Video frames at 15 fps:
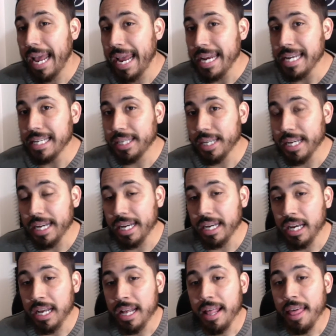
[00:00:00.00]

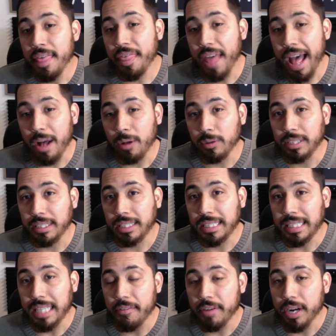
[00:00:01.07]

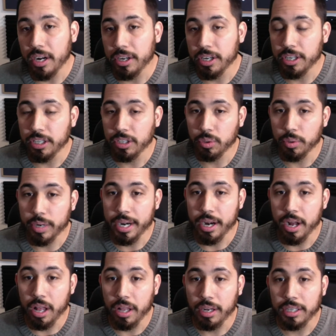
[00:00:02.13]

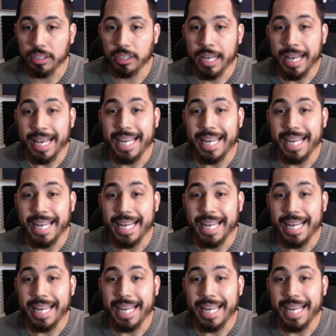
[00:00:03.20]
$18,720